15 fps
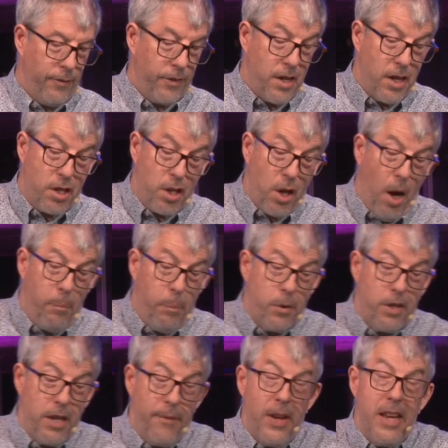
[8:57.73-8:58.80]

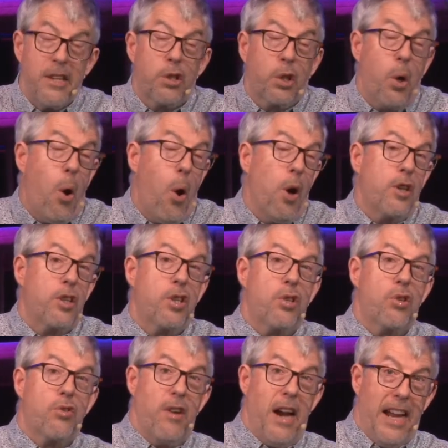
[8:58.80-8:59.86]
Discipleship is God's
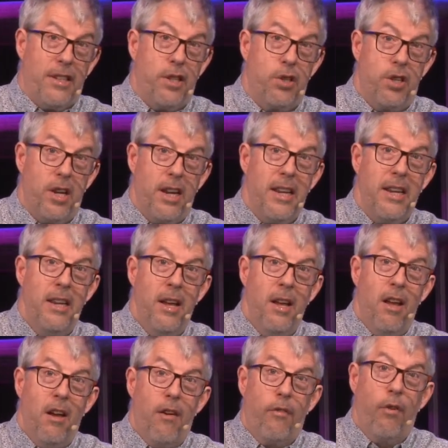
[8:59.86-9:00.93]
strategy
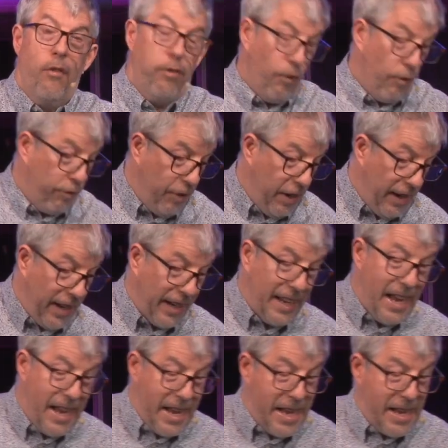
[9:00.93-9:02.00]
for fulfilling
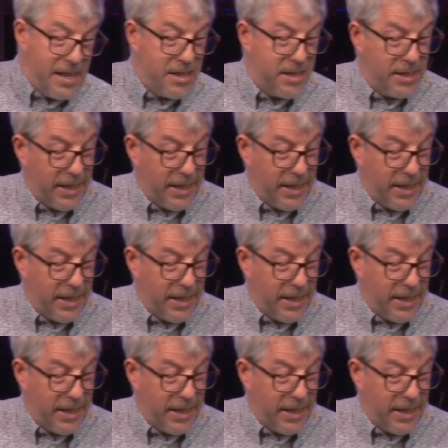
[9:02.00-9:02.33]
his